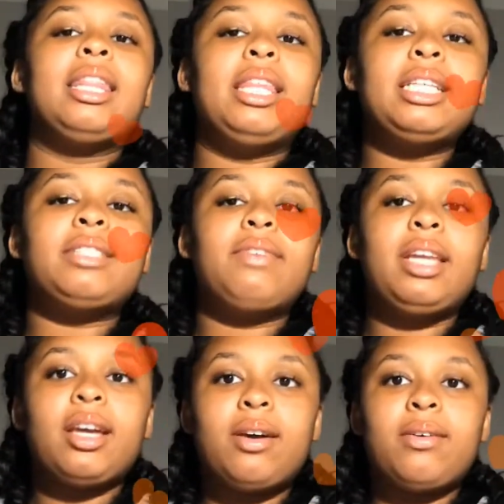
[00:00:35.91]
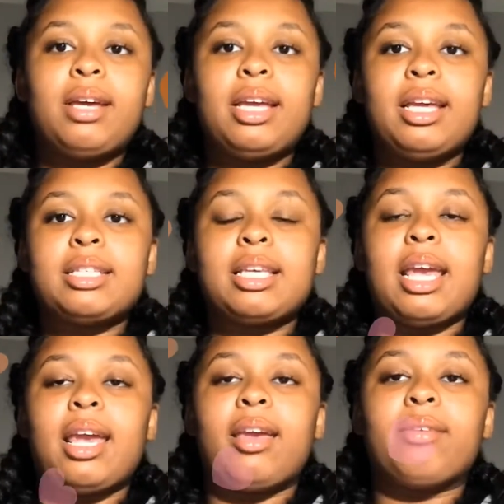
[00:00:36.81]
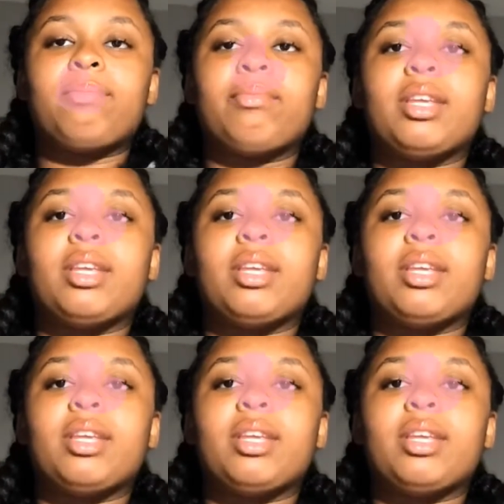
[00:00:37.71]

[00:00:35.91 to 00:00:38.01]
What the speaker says: This video is a